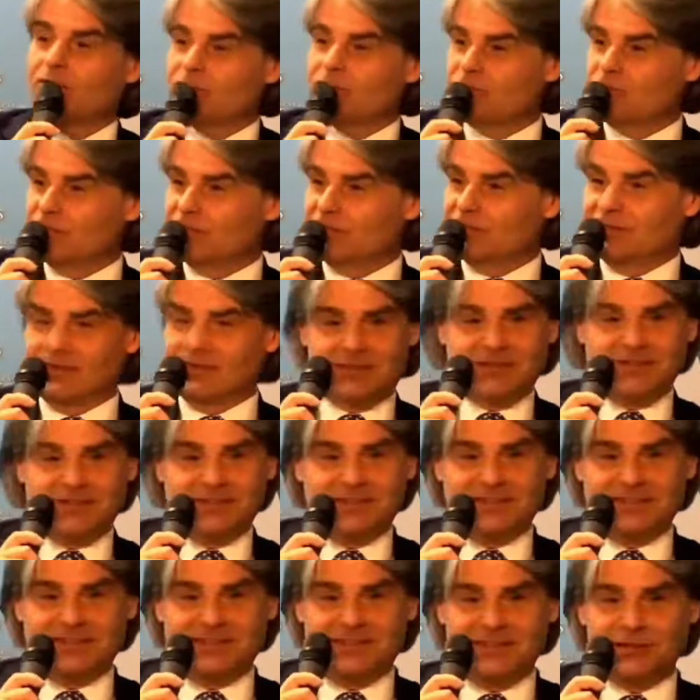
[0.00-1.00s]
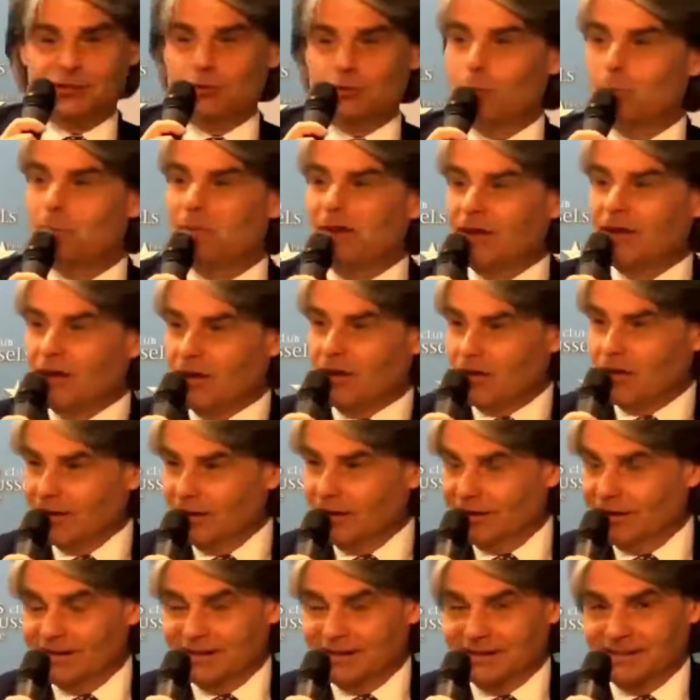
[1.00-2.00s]
origins, to
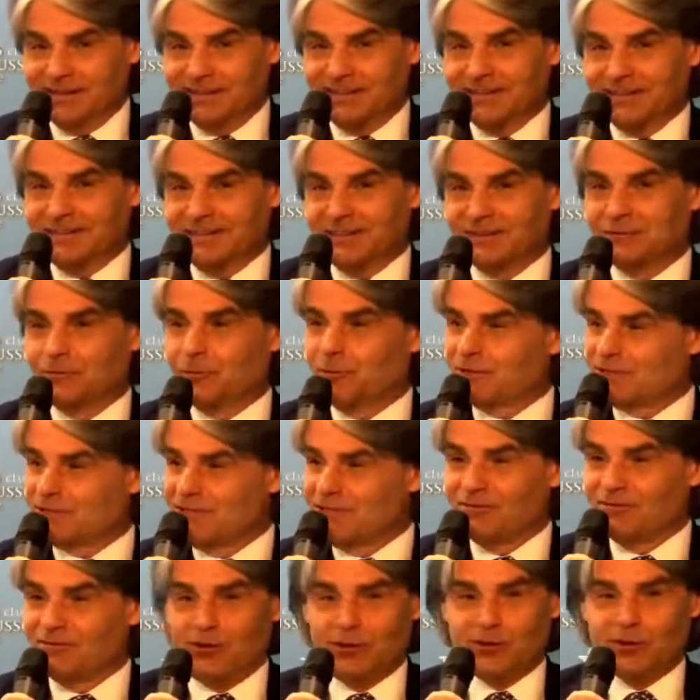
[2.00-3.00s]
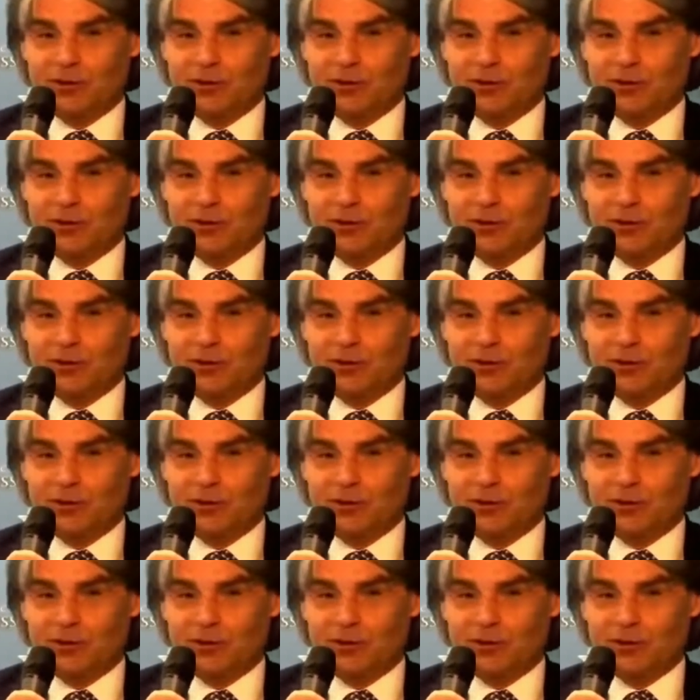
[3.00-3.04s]
belong to the